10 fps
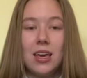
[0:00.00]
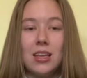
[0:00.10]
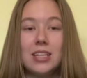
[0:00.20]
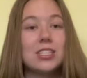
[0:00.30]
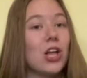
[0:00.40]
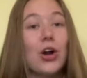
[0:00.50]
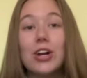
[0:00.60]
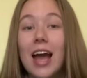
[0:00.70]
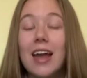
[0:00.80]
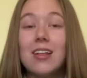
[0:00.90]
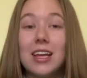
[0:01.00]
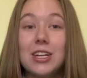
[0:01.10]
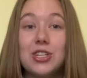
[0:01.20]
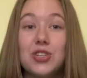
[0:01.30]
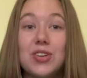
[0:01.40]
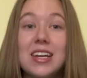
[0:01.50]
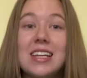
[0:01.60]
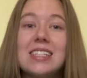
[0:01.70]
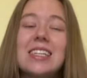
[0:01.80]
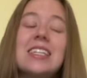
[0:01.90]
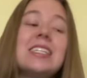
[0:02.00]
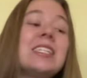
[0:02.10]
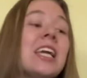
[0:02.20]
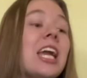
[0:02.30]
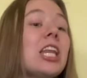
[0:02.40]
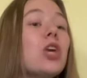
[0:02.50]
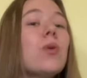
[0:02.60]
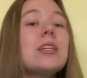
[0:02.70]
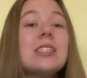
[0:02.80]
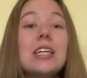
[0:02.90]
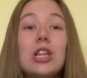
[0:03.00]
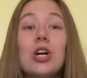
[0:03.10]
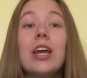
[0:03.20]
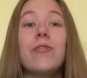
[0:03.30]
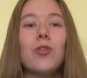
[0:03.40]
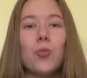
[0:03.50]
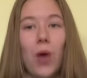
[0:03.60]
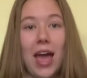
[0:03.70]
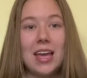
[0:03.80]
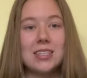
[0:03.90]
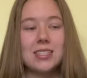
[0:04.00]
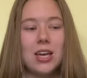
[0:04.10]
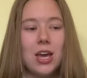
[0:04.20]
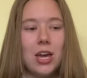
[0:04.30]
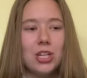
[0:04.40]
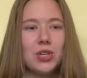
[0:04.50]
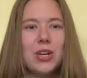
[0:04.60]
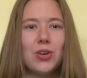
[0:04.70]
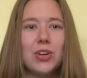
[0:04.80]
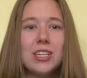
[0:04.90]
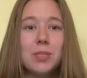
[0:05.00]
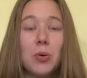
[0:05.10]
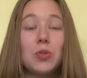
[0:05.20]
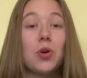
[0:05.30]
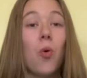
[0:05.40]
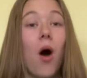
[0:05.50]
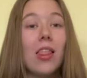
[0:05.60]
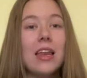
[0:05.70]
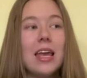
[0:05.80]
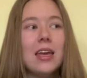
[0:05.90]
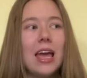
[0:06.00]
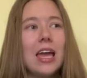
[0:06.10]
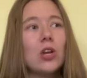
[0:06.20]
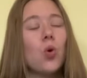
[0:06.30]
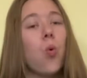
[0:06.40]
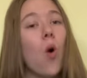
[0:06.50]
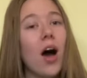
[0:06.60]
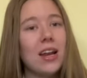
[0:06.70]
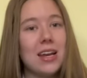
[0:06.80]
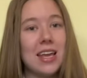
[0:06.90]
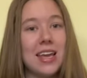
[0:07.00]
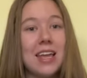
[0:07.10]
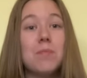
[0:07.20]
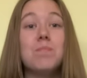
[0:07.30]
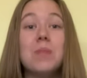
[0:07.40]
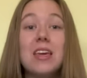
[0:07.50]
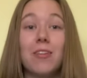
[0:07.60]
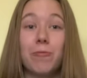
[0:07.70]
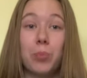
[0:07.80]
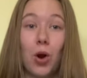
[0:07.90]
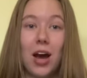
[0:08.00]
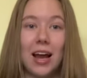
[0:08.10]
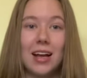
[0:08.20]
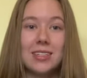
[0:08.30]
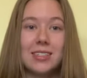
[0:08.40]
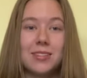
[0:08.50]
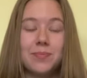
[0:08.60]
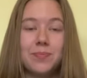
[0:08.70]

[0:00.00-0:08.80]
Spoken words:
The slaughter cattle industry is continuously looking for ways to increase both the quality and quantity in beef products.